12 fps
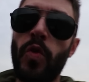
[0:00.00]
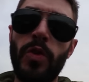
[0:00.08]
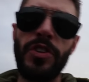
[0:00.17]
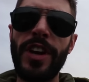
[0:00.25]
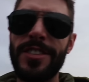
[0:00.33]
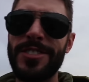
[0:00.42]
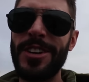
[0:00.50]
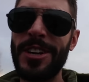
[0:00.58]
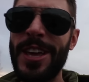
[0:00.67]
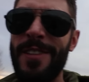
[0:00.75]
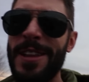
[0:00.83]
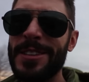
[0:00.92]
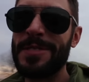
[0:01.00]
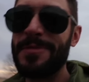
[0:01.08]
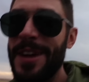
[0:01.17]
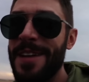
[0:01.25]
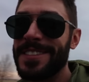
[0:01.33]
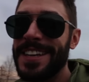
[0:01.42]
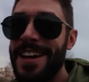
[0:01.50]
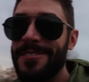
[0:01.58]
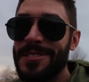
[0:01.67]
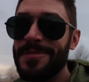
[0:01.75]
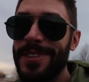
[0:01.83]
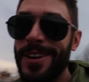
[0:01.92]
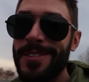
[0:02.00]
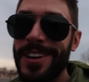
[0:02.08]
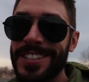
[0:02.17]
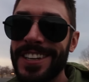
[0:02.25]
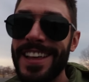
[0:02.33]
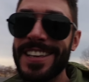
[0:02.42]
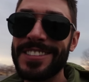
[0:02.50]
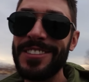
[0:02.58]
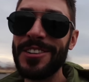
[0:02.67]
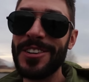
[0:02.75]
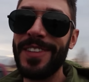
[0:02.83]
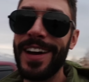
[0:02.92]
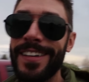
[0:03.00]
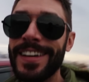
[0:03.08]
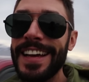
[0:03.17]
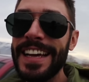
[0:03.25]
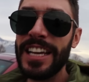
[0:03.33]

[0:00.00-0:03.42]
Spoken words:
Once you guys are done giving it some revs and having some fun watching all that smoke come out,